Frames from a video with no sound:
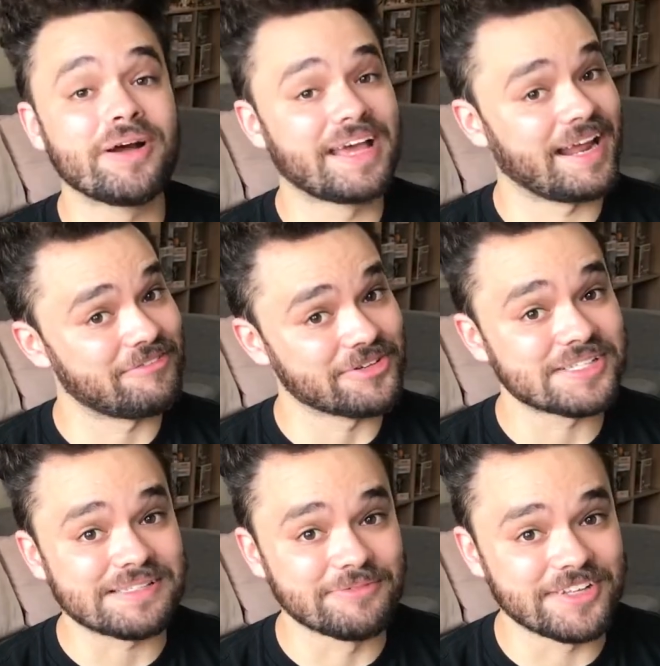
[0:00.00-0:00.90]
can have a look at
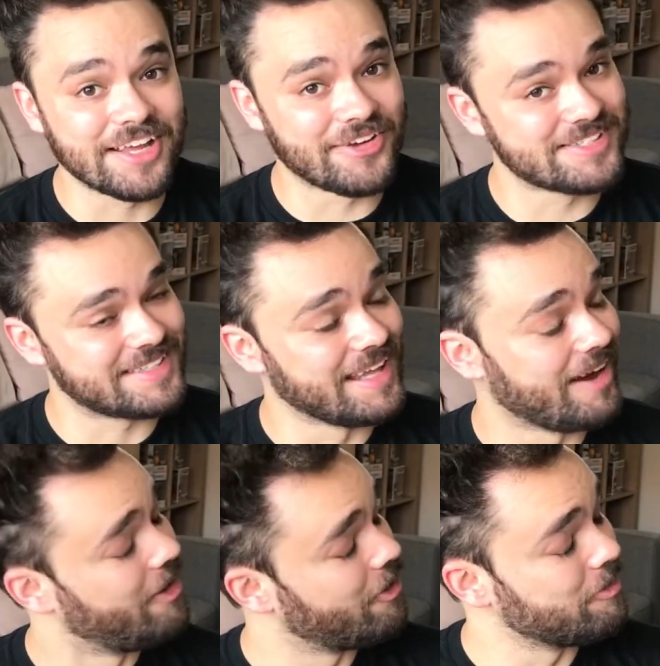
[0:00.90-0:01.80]
some videos
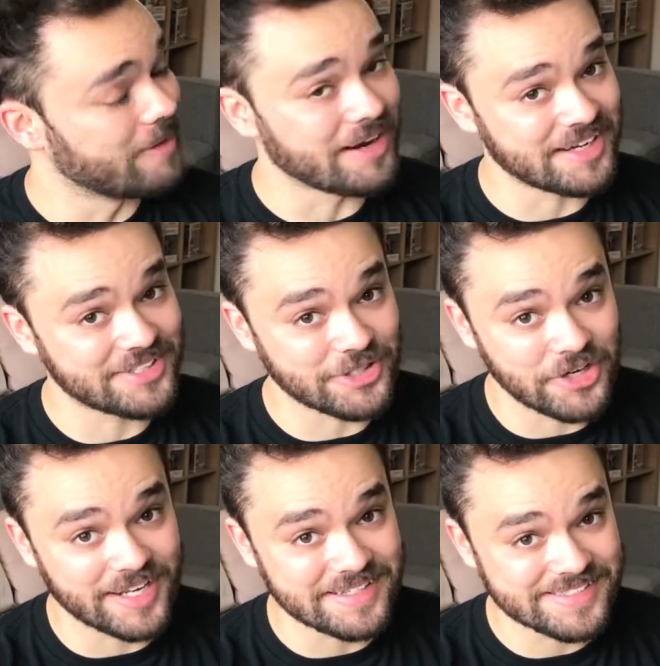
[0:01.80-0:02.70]
now. Oh my
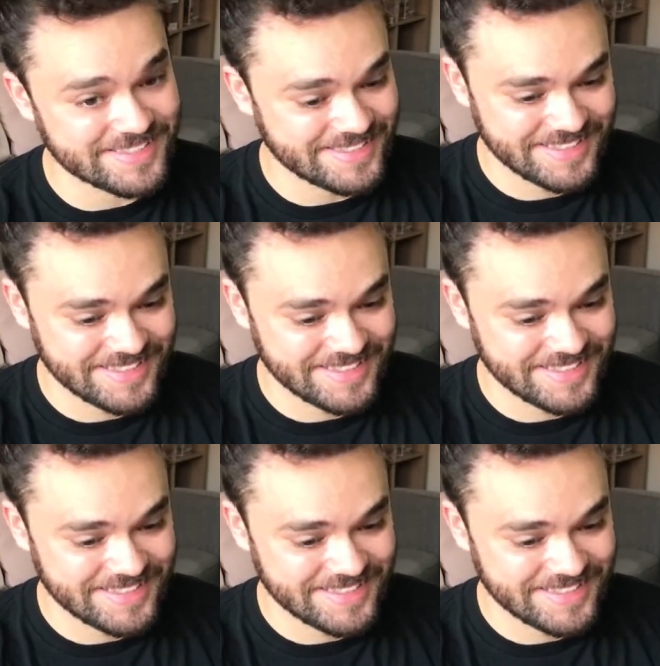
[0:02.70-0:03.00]
goodness.